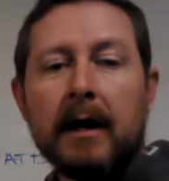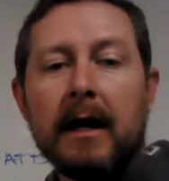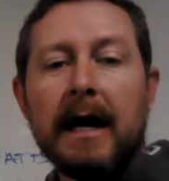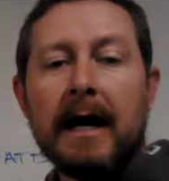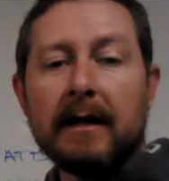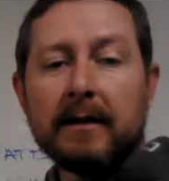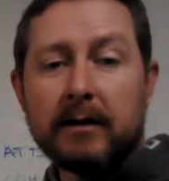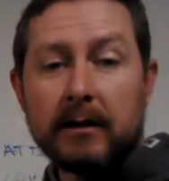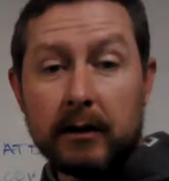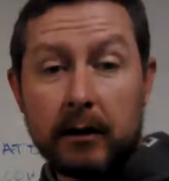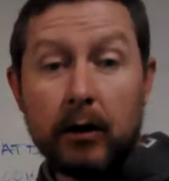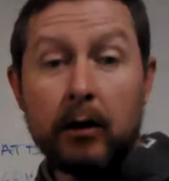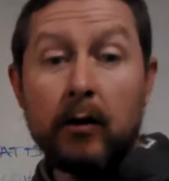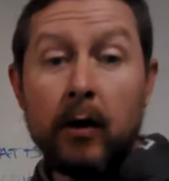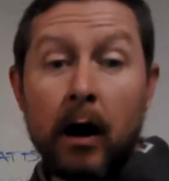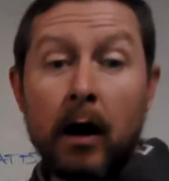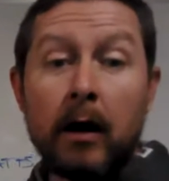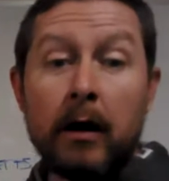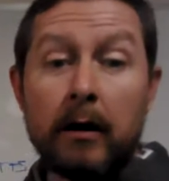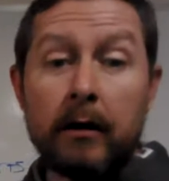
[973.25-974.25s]
it's
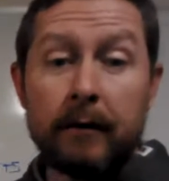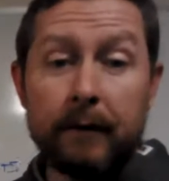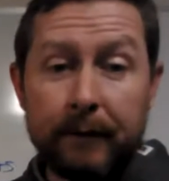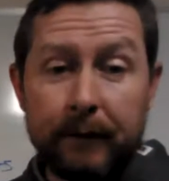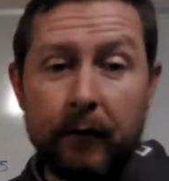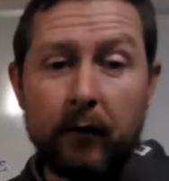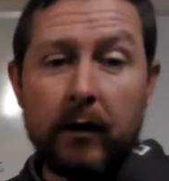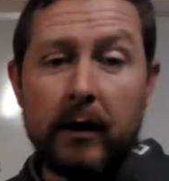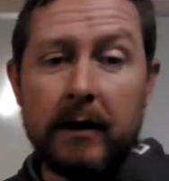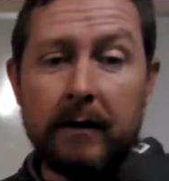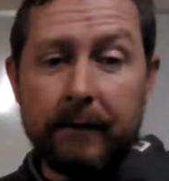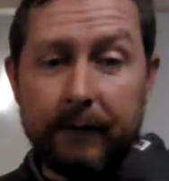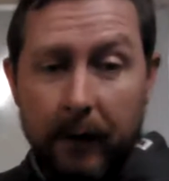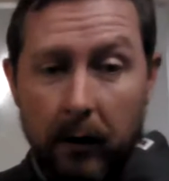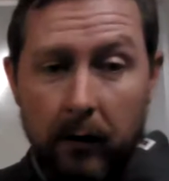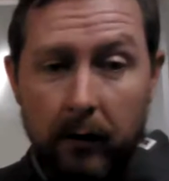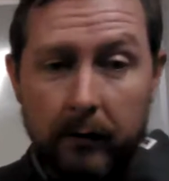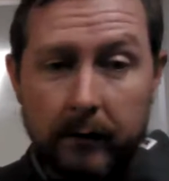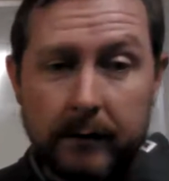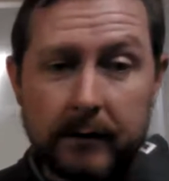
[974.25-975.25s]
240
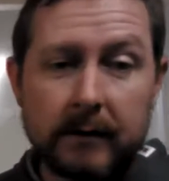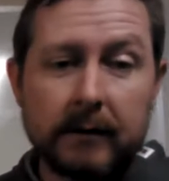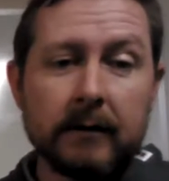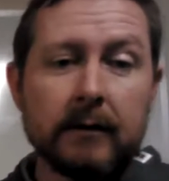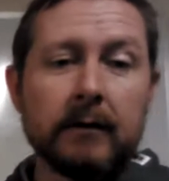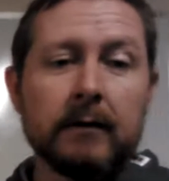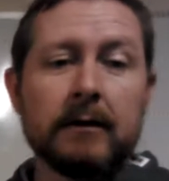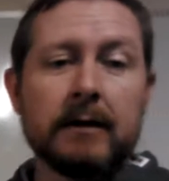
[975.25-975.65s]
volts